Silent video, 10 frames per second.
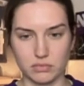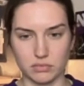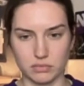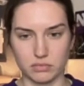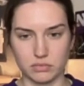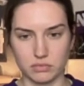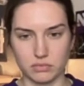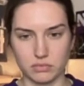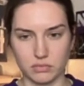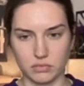
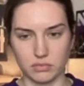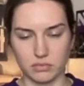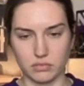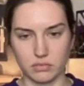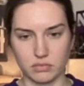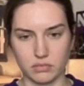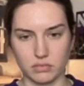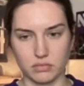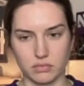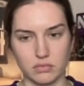
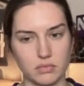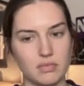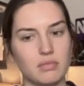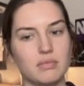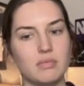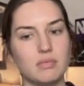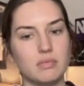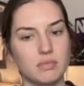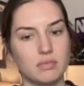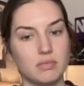
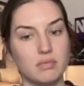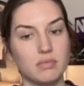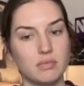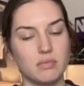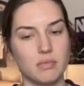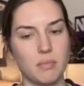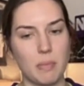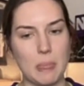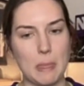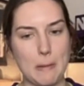
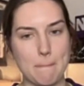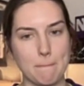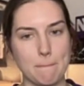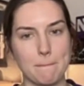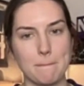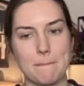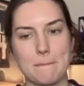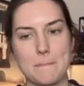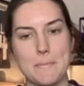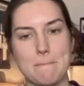
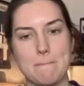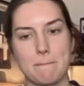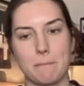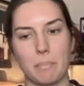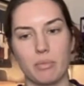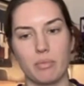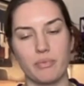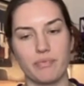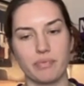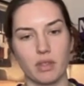
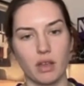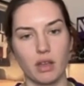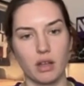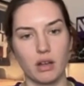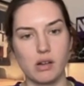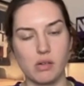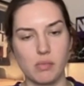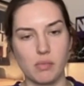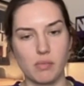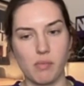
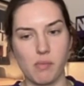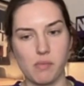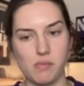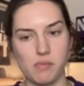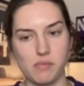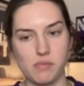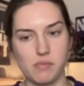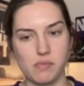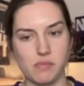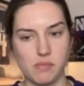The person shown says nothing.